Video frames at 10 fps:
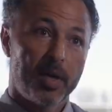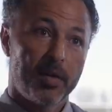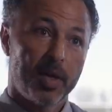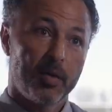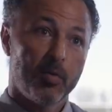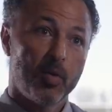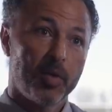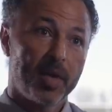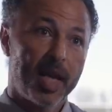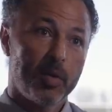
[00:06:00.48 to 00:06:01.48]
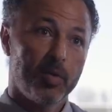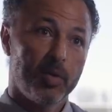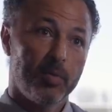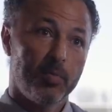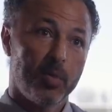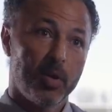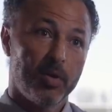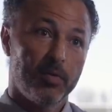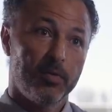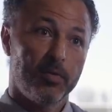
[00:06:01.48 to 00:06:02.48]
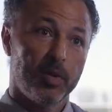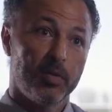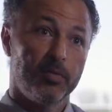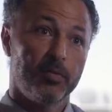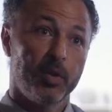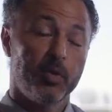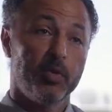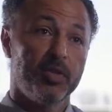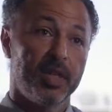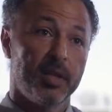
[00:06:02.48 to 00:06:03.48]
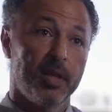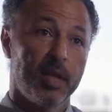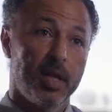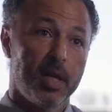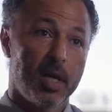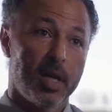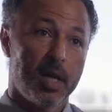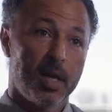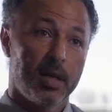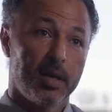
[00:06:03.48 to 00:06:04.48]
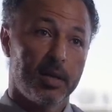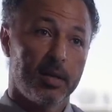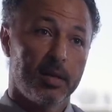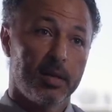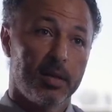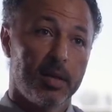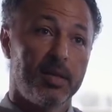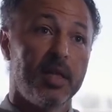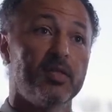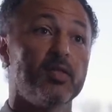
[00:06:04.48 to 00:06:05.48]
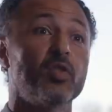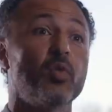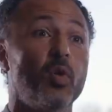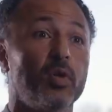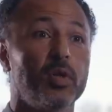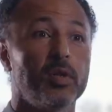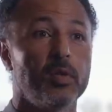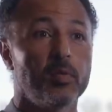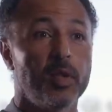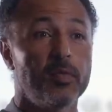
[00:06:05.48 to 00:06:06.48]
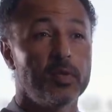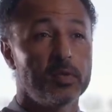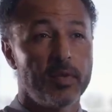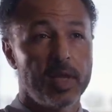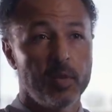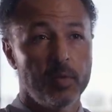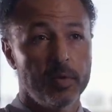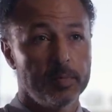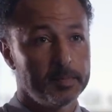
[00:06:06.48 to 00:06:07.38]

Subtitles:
I think we're more than capable of recruiting a decent squad with the funds available.